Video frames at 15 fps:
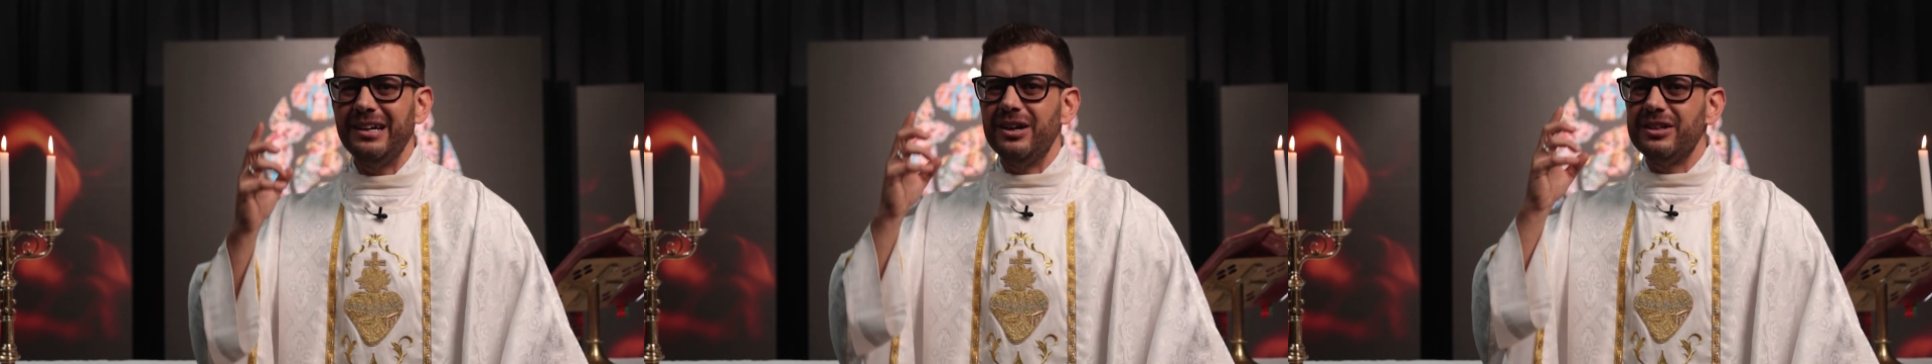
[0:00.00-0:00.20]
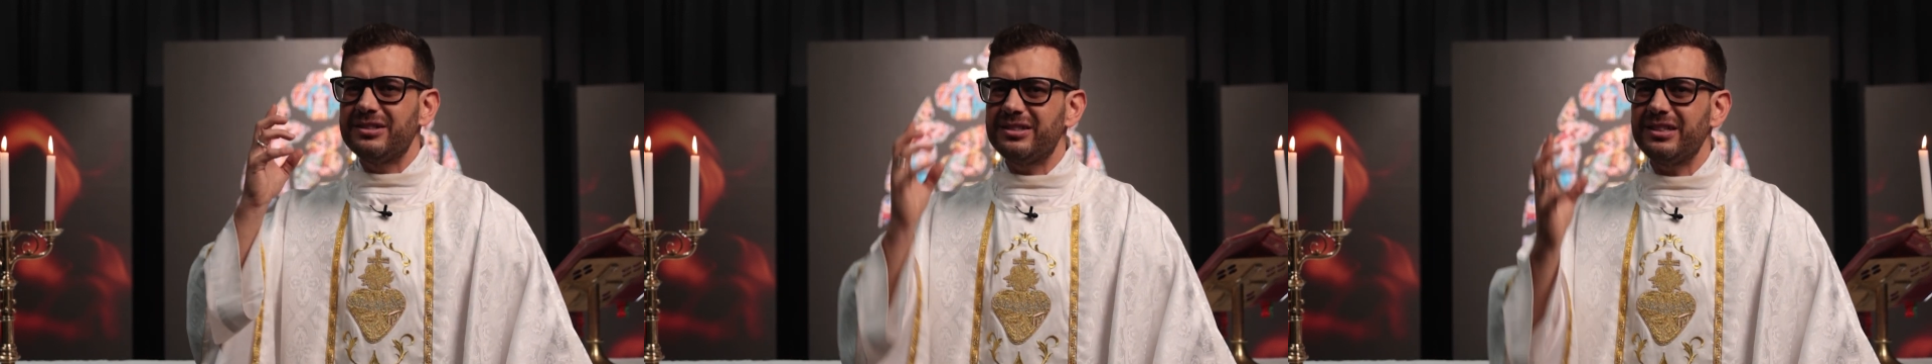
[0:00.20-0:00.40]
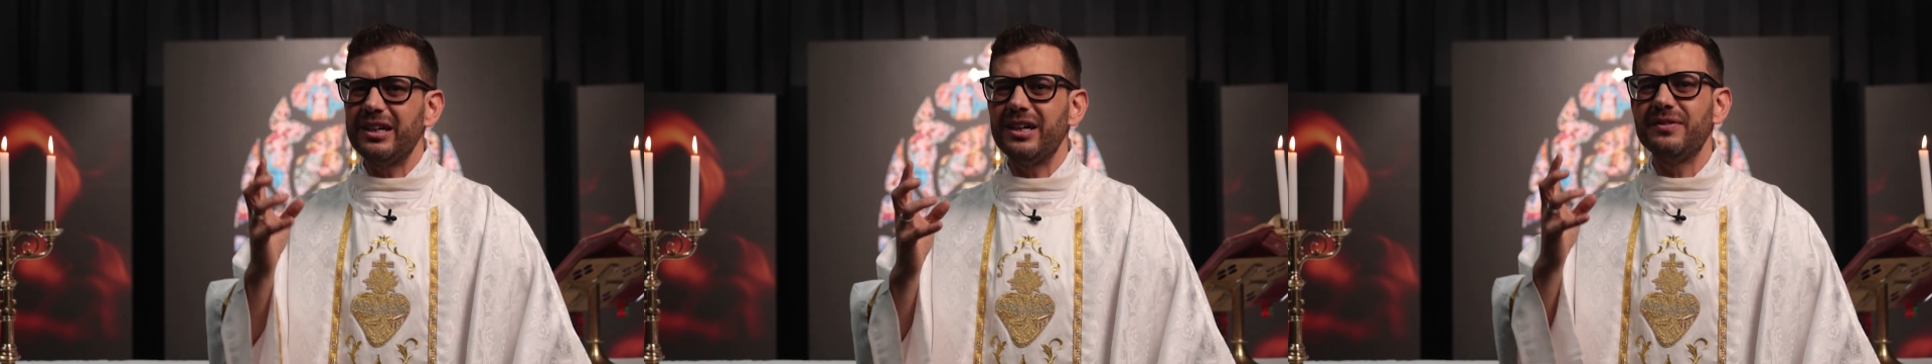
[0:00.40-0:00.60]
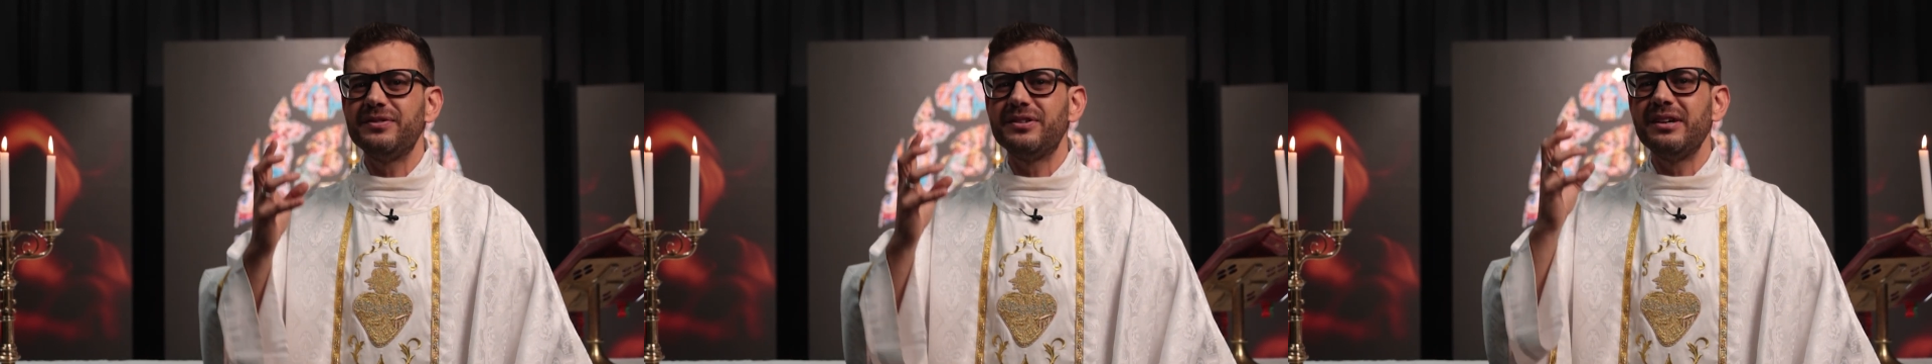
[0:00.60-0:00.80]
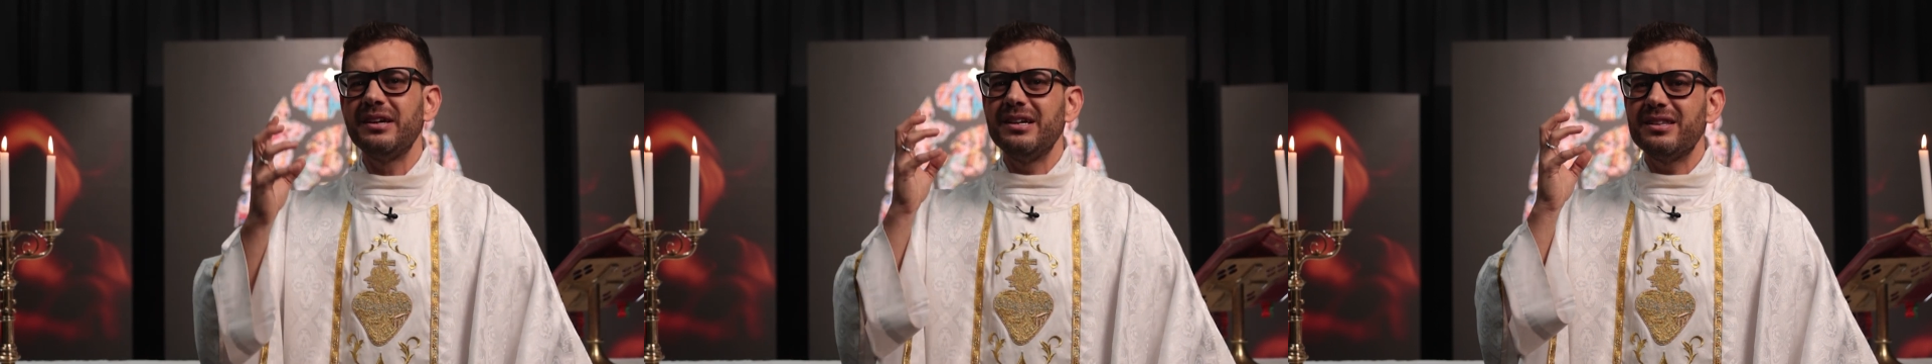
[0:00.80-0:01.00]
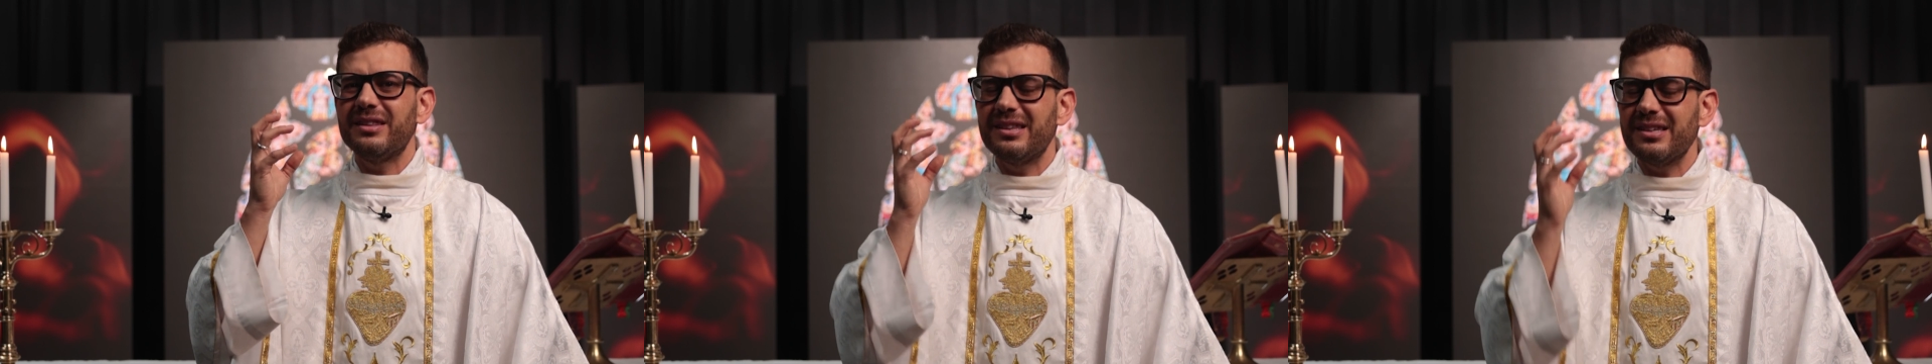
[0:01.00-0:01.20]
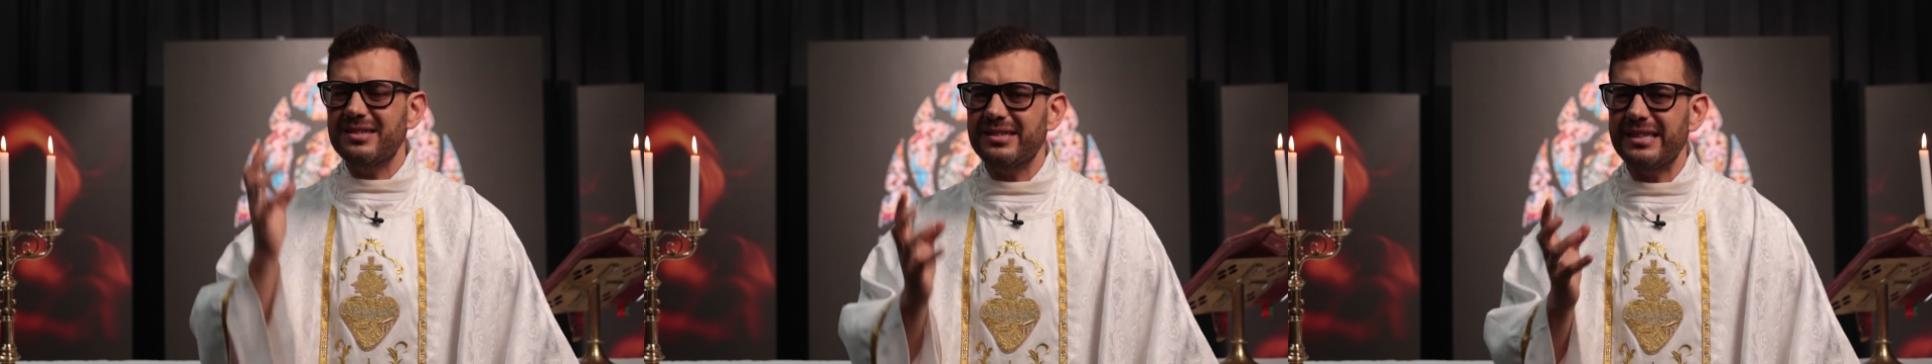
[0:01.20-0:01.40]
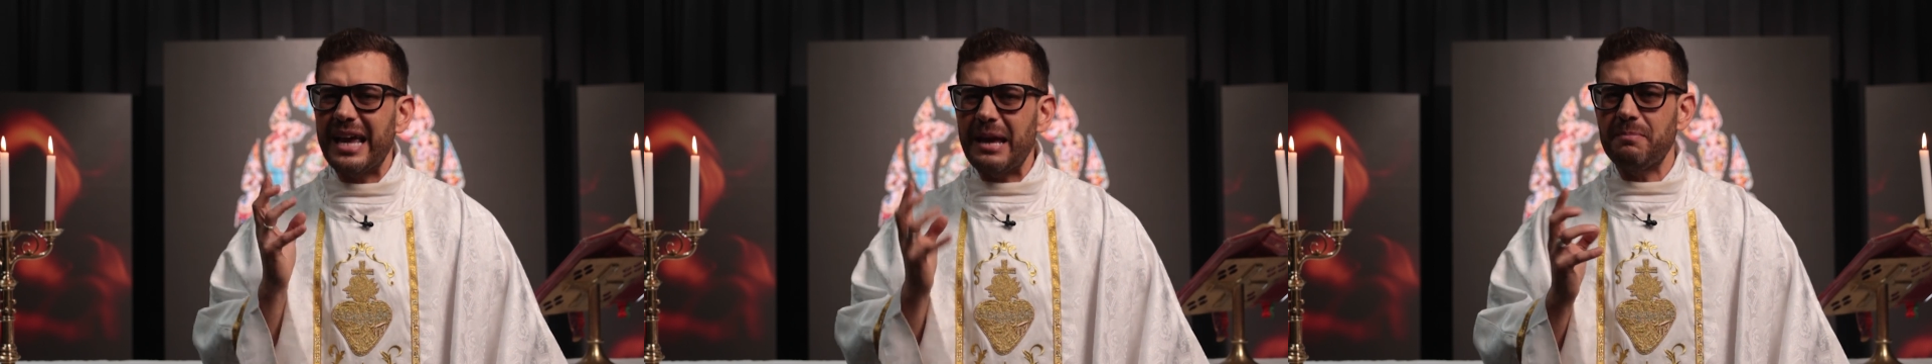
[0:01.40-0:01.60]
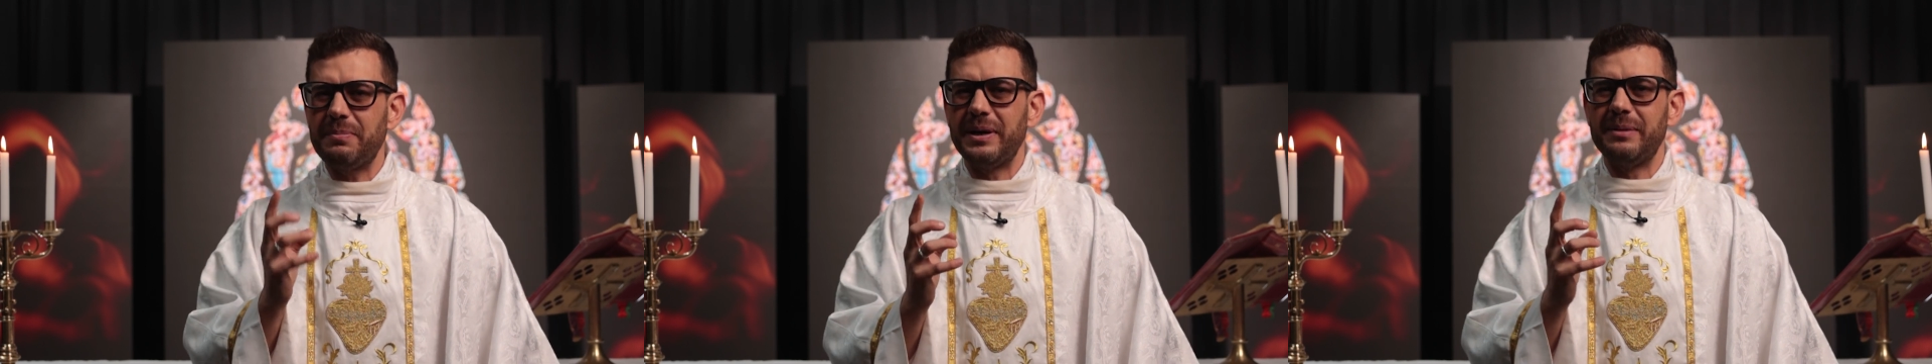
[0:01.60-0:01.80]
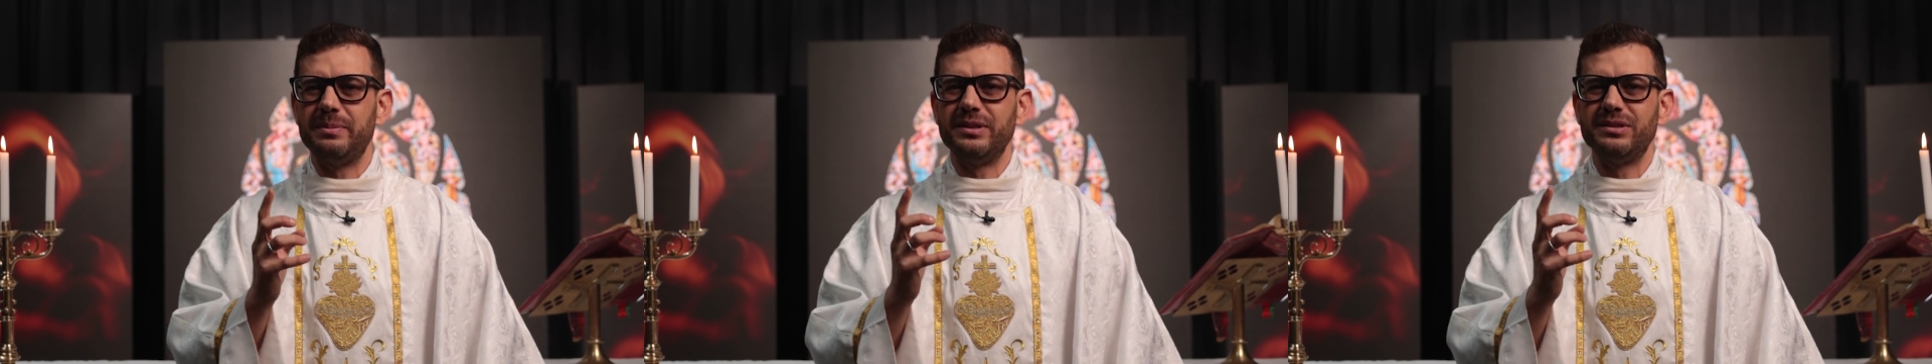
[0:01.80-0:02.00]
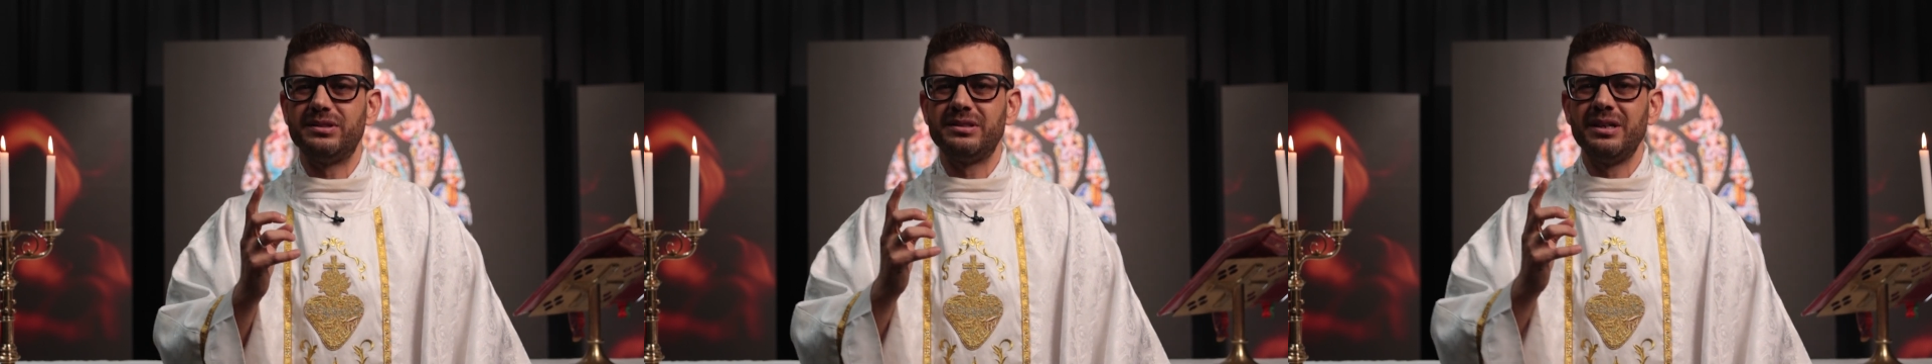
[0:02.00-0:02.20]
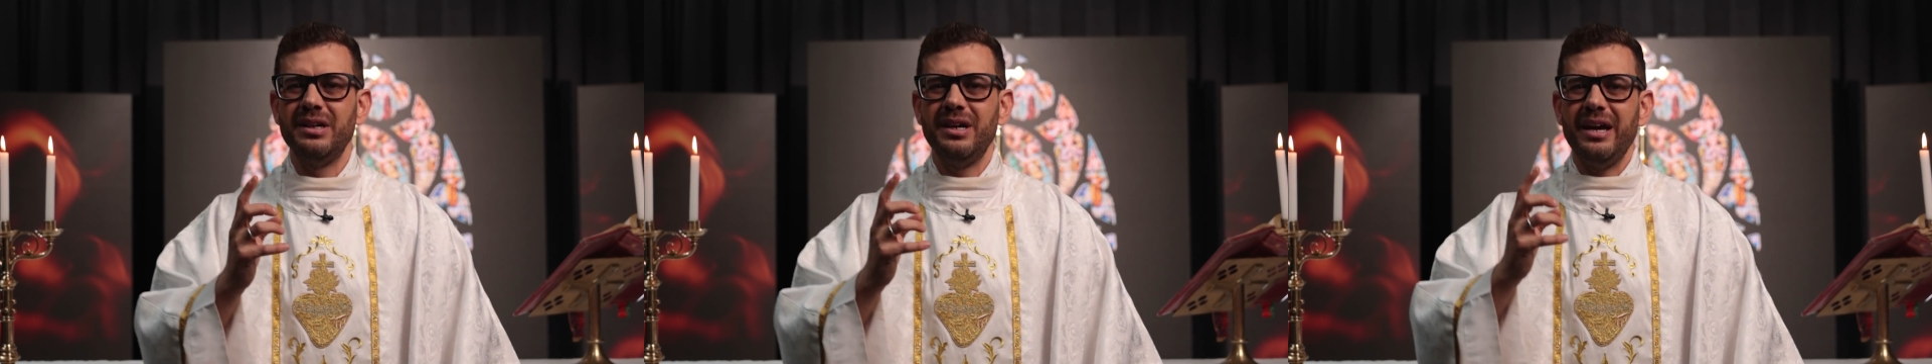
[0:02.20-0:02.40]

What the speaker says: serves the same purpose.